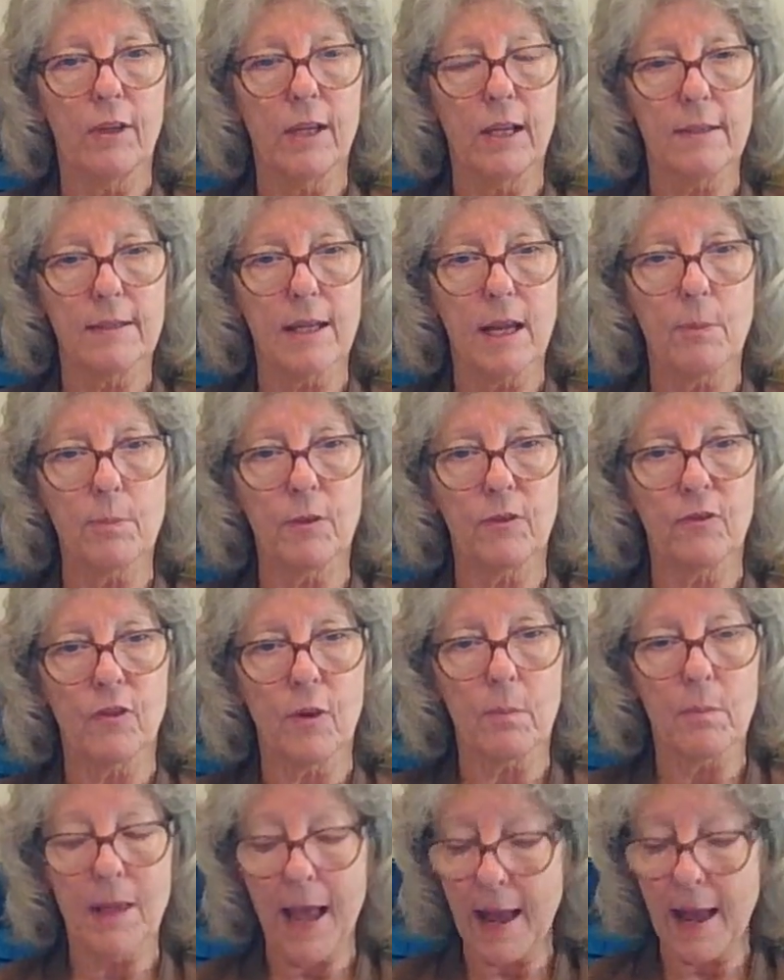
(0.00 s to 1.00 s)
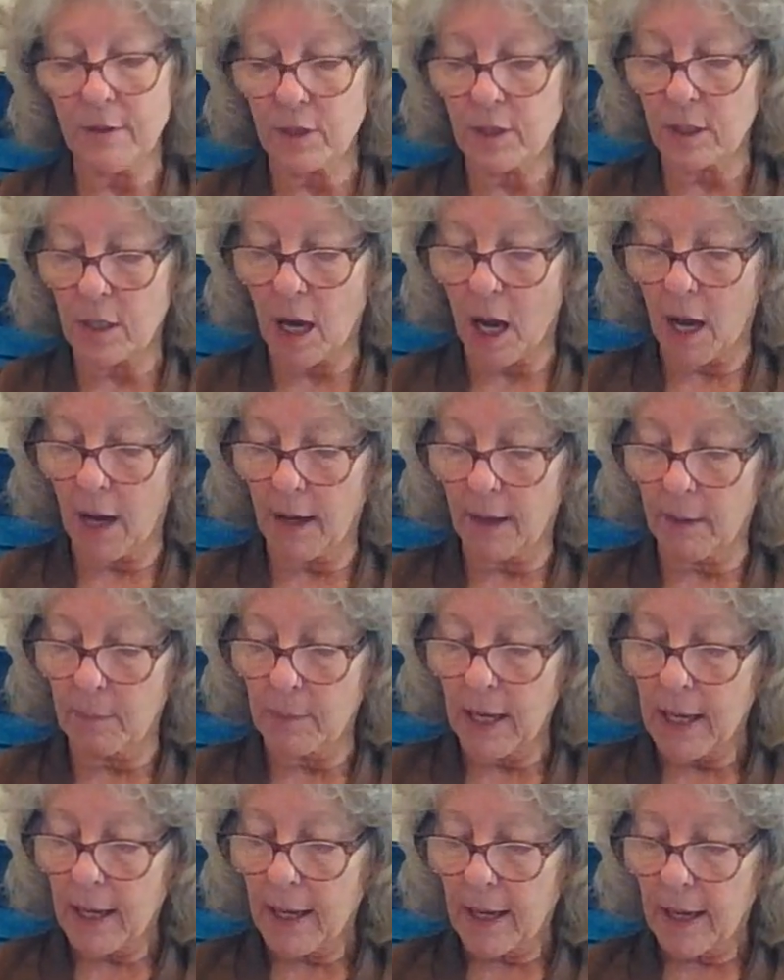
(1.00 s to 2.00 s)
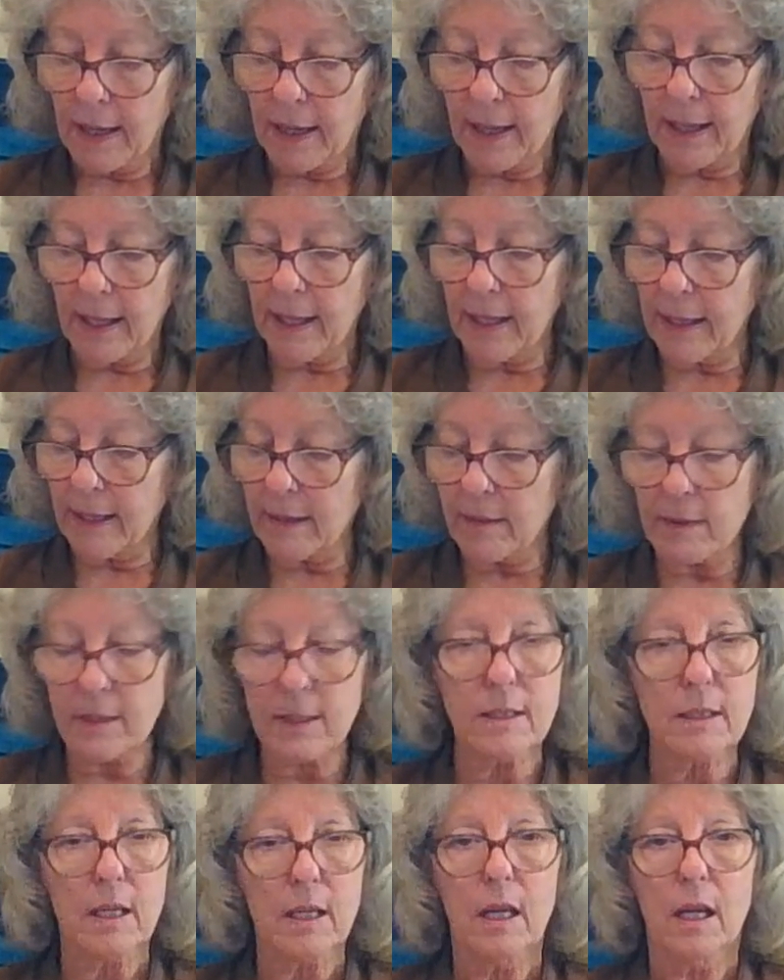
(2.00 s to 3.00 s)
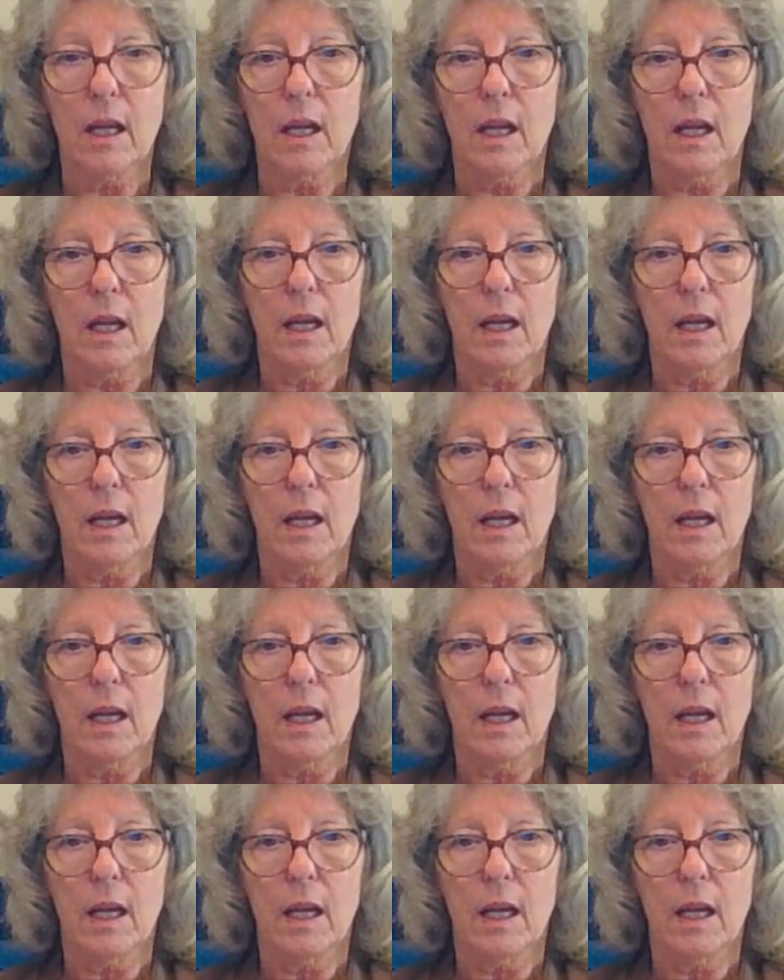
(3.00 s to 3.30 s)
The example from last time, he's